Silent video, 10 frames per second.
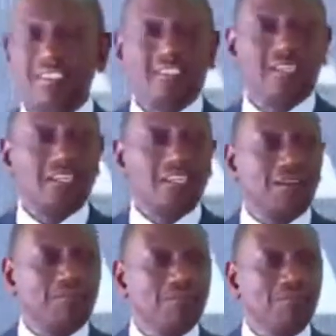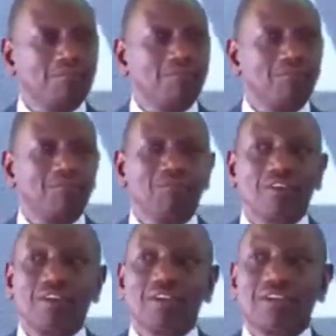the
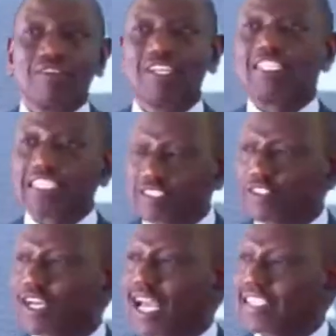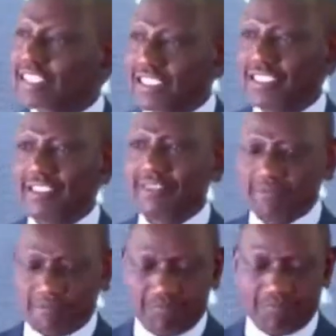digital ID,
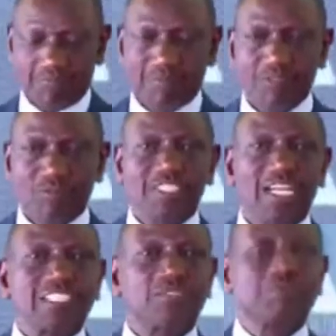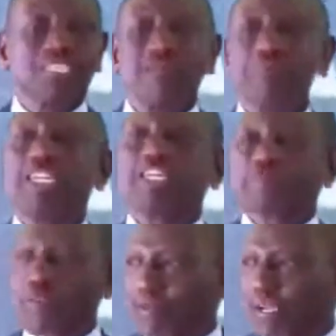which has been a big
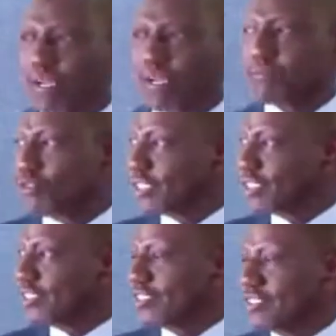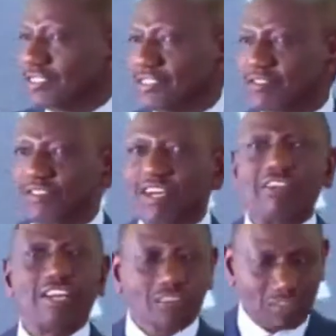problem to us for a
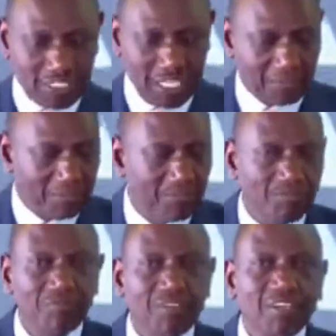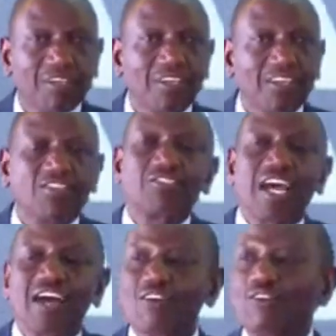very long time, is
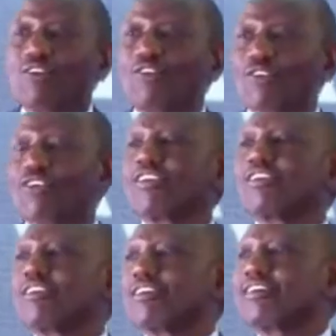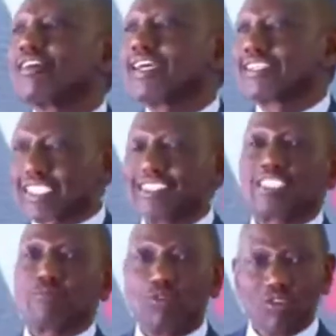now on a
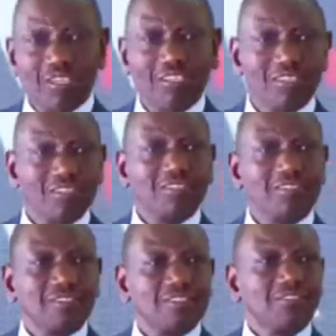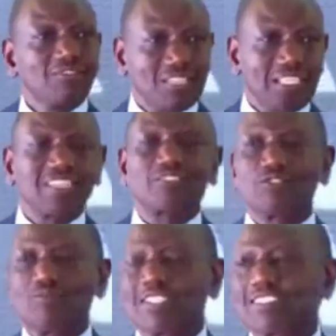testing mode for the next
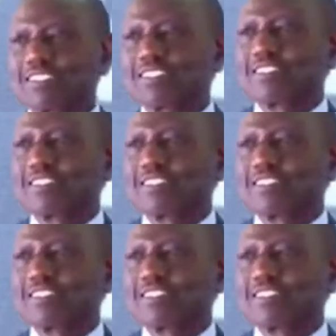2 months.